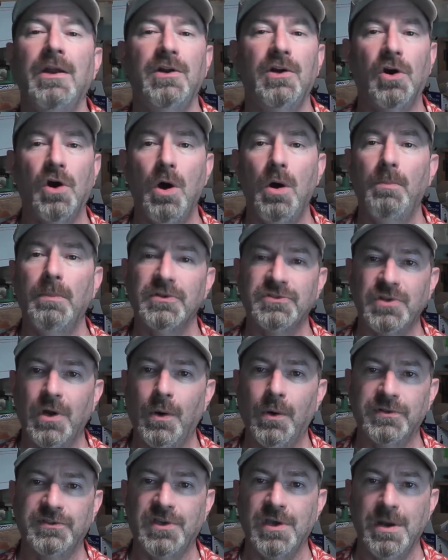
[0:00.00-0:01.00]
you're almost
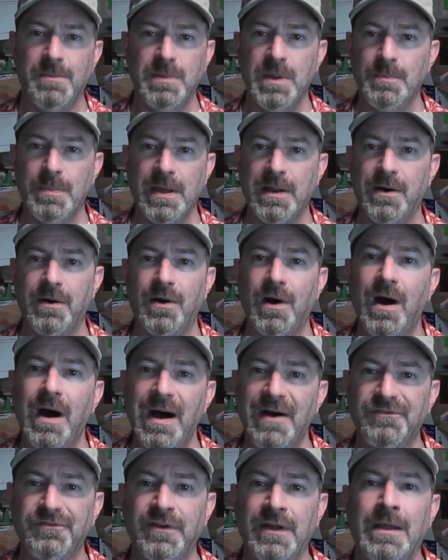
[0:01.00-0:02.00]
always going to be better
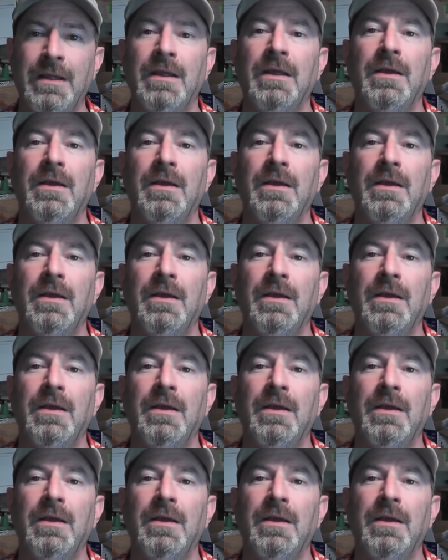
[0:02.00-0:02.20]
off